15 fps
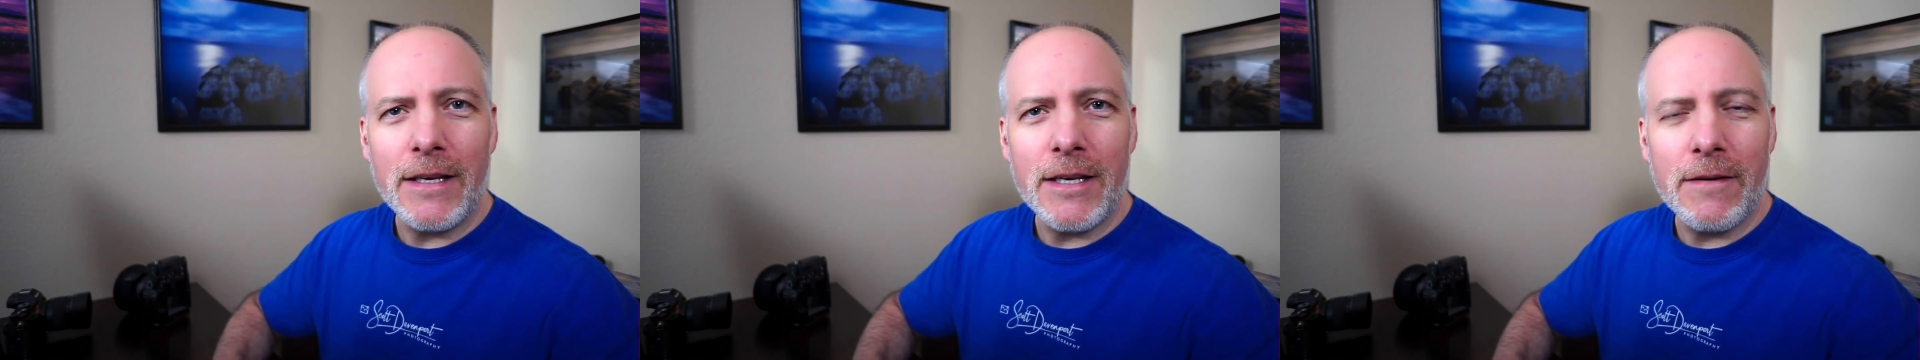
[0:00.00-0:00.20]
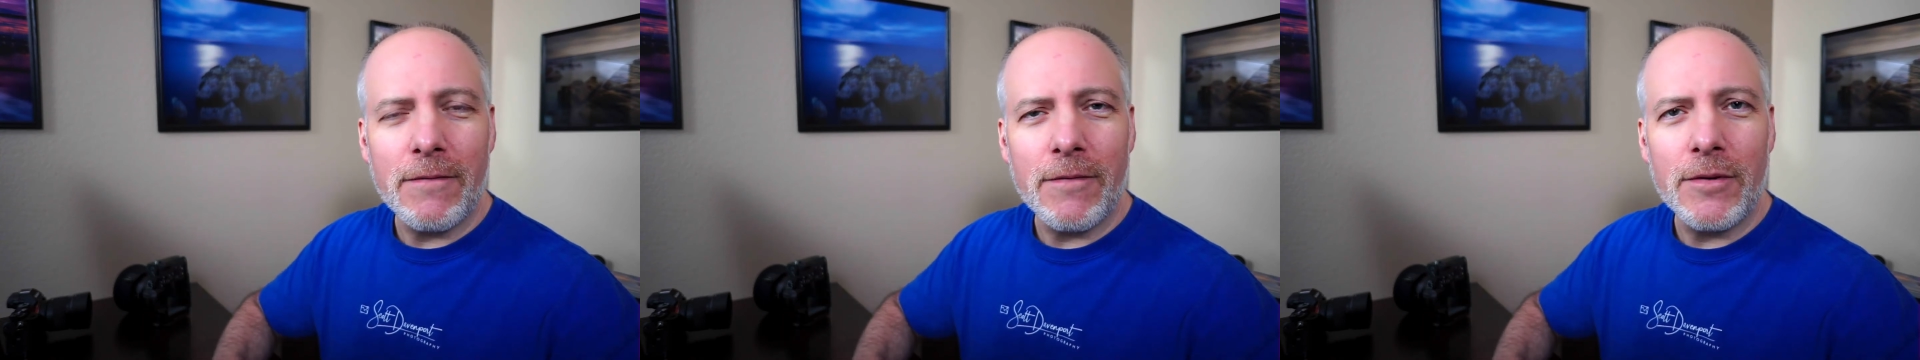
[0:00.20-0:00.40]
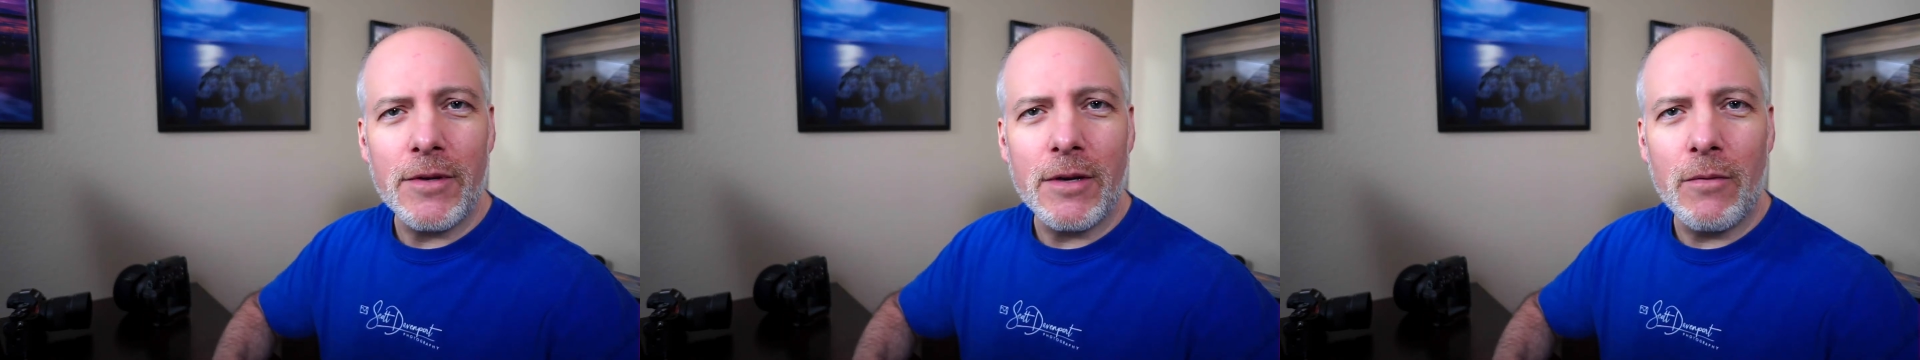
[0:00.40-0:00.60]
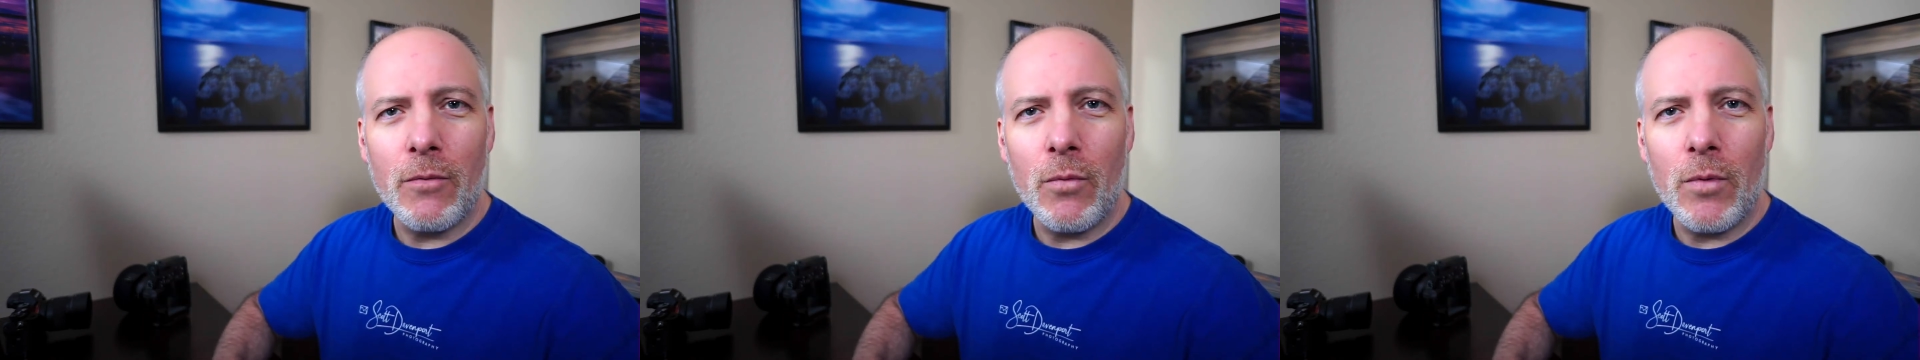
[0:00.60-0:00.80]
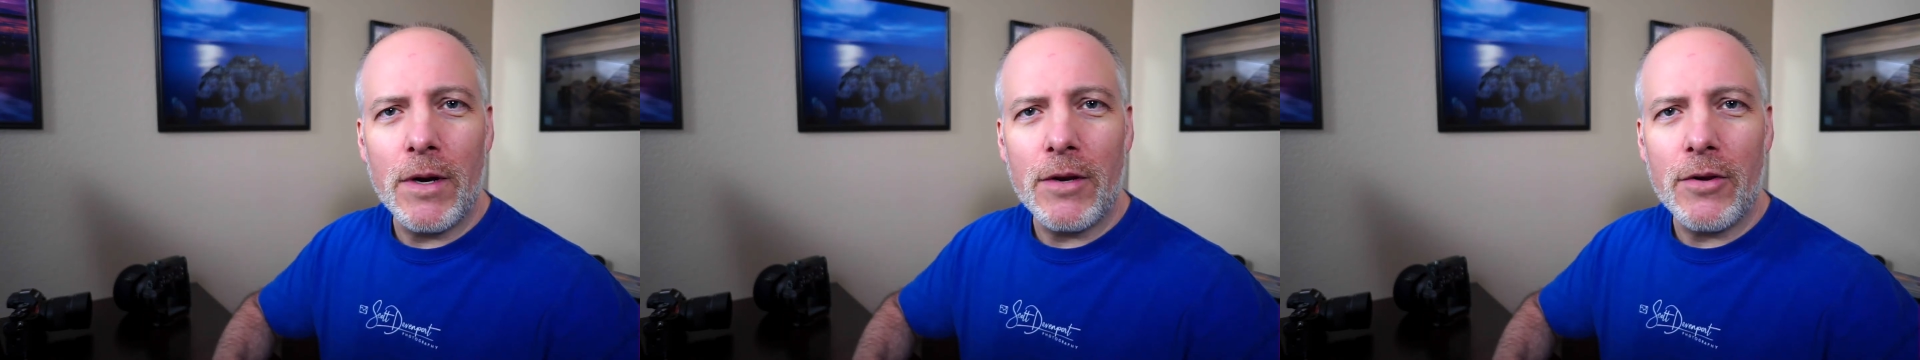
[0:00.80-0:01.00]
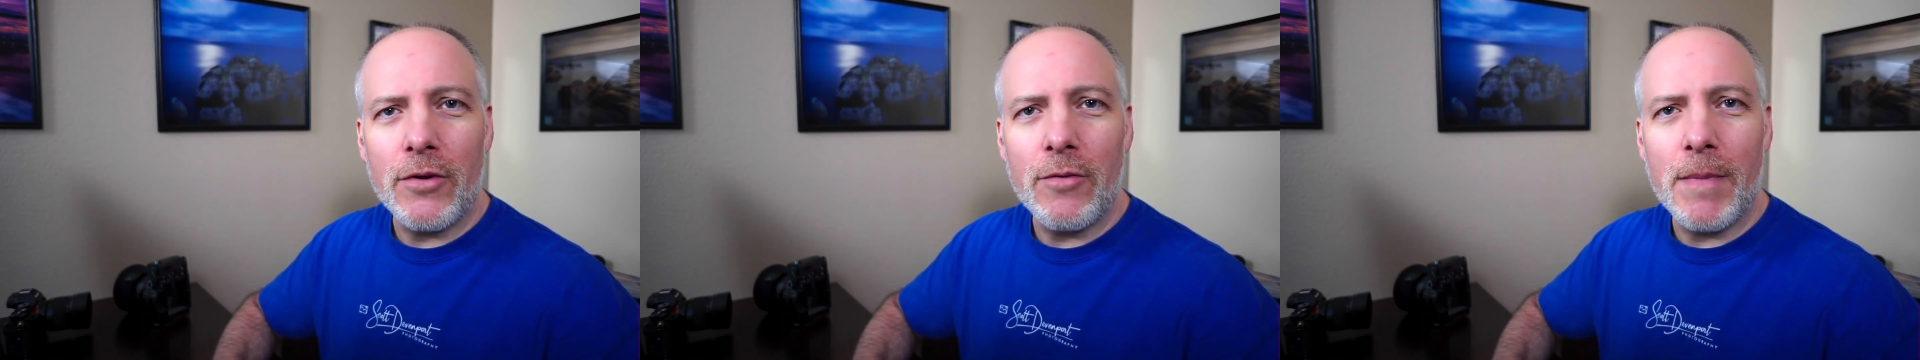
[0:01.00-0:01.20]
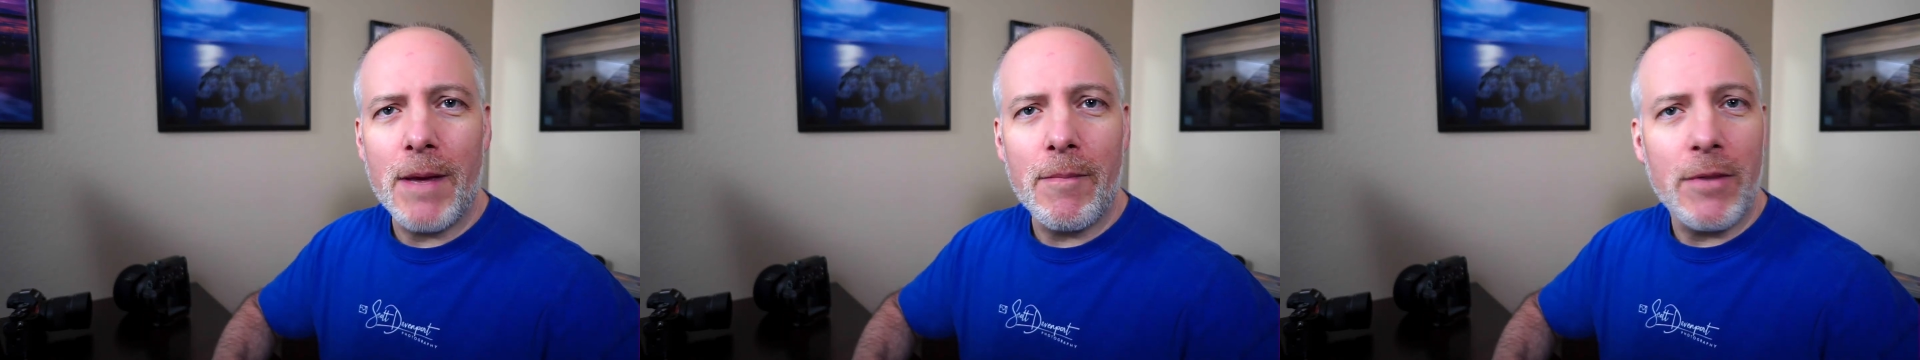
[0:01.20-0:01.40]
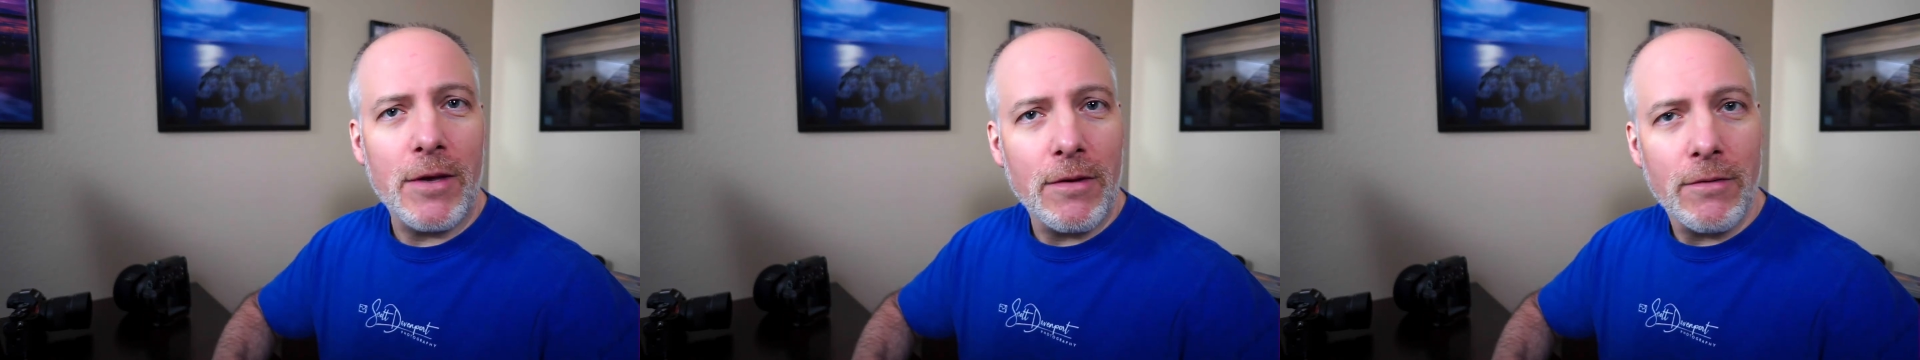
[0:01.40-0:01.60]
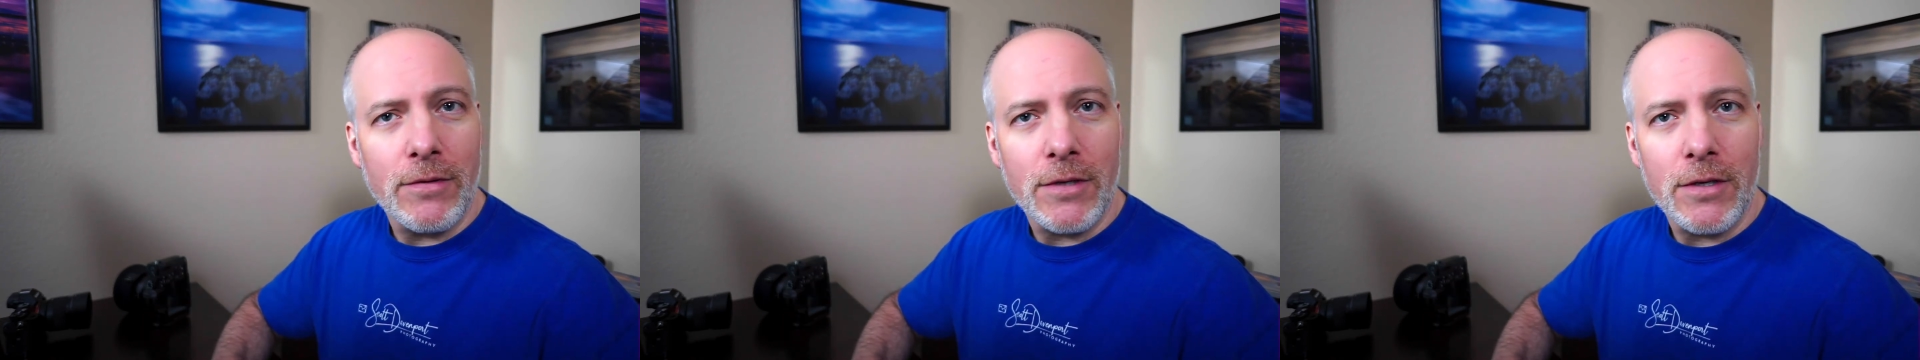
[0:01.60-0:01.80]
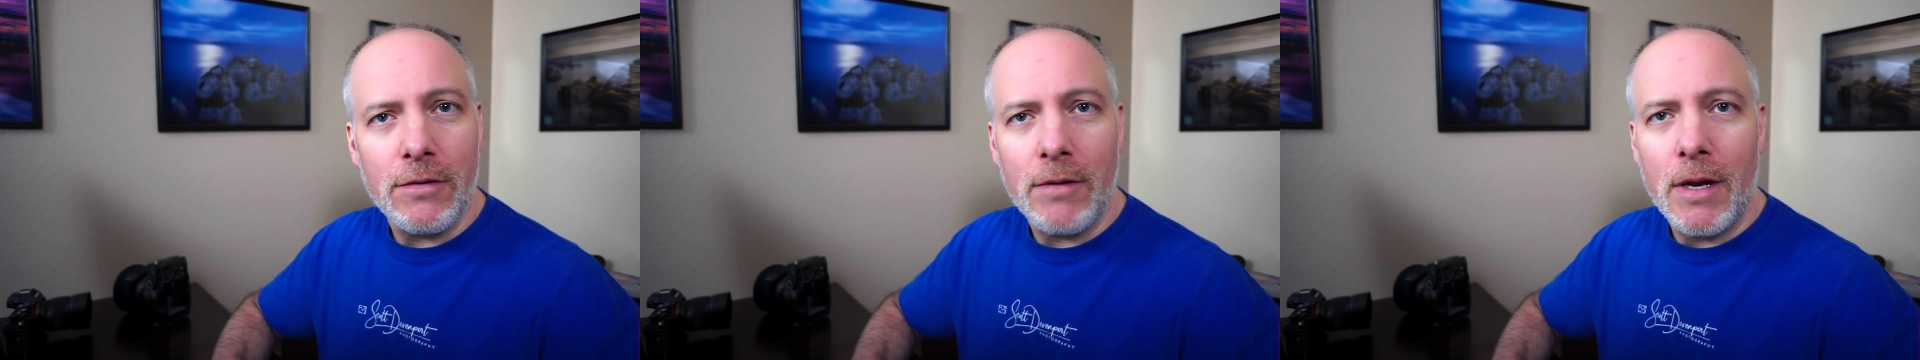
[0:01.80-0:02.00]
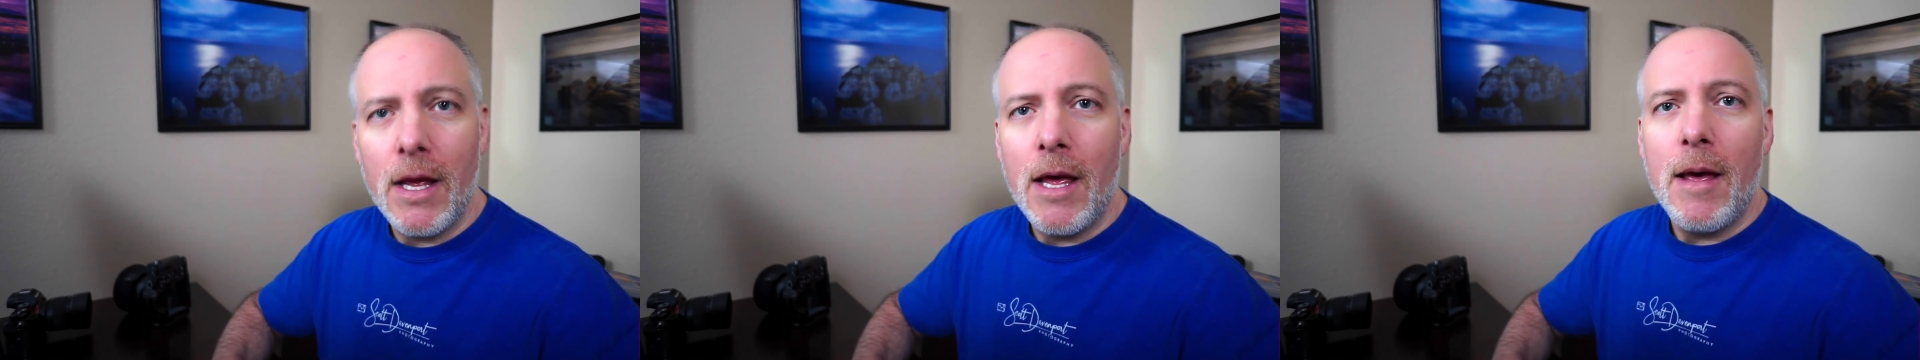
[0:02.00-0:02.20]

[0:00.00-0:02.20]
different than what you may be used to,